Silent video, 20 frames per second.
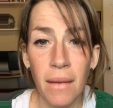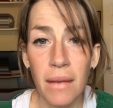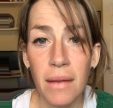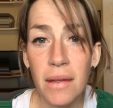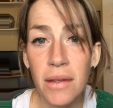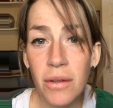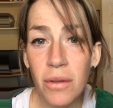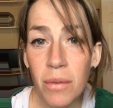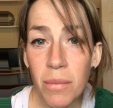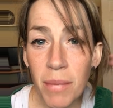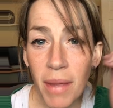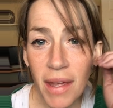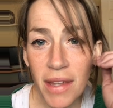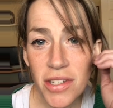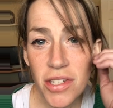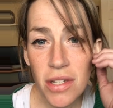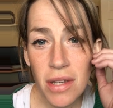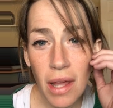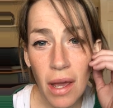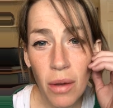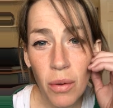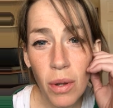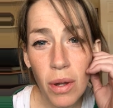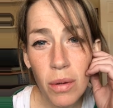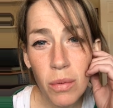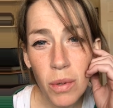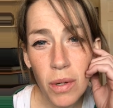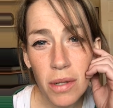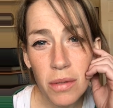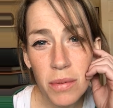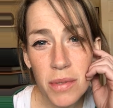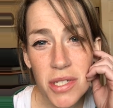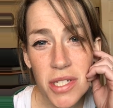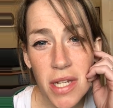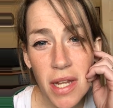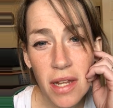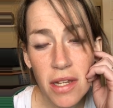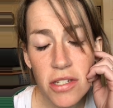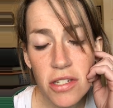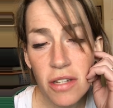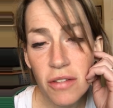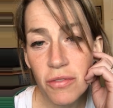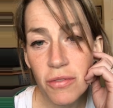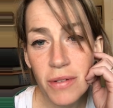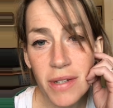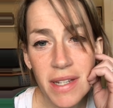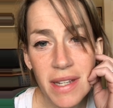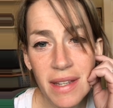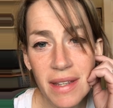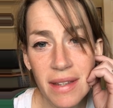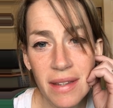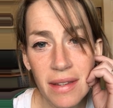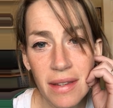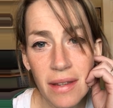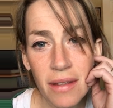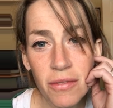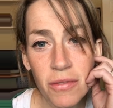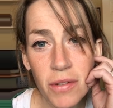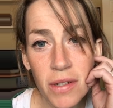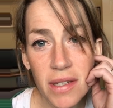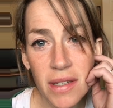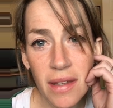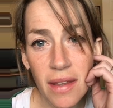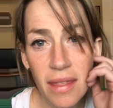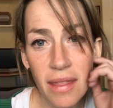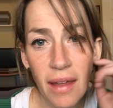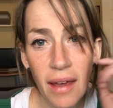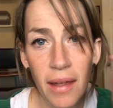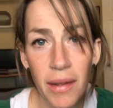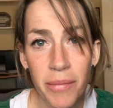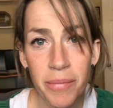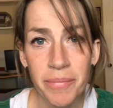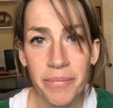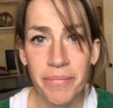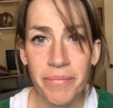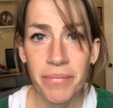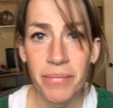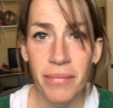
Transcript: Can you imagine how our world would change if we did that?